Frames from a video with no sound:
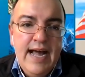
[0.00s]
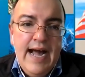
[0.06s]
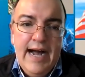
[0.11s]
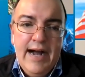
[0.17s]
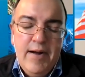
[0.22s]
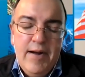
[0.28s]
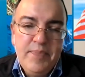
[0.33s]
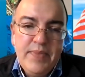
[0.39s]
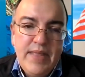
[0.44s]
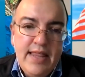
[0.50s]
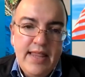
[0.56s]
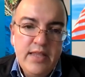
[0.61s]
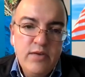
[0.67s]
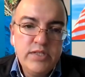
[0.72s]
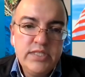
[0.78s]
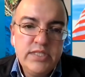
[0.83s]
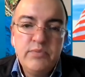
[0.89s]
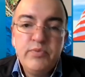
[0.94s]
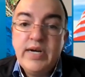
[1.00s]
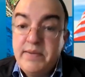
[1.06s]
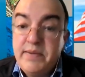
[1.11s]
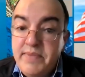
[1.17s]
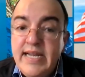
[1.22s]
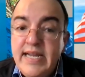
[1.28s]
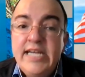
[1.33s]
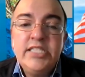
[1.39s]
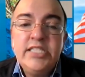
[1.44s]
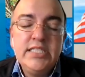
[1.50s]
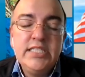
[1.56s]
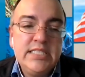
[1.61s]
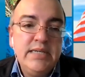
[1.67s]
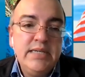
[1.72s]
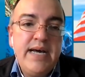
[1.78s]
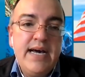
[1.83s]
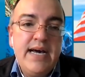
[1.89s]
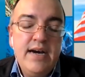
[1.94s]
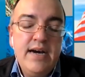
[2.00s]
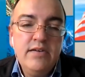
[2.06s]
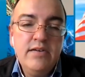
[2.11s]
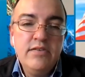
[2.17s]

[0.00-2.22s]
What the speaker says: and there were some recommendations about,